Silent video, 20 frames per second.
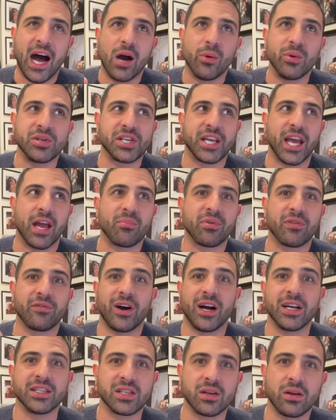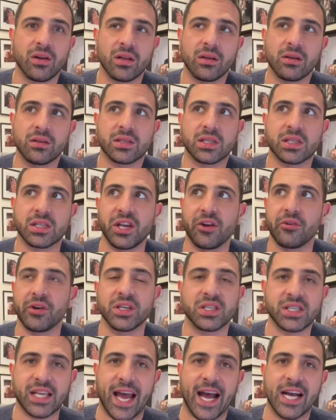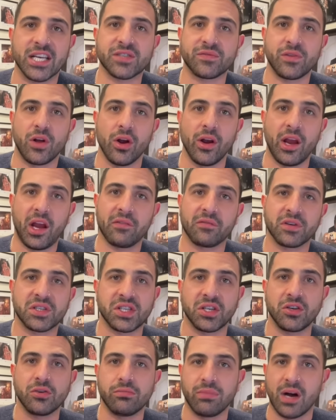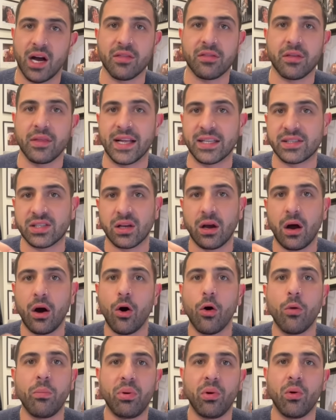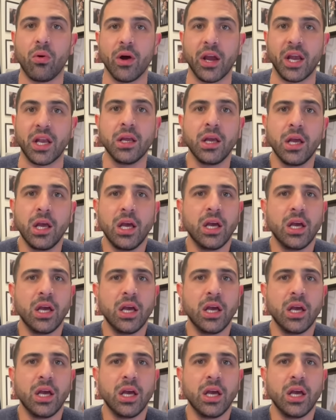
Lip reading: which again provides serious cash flow every single month. And that's the whole point.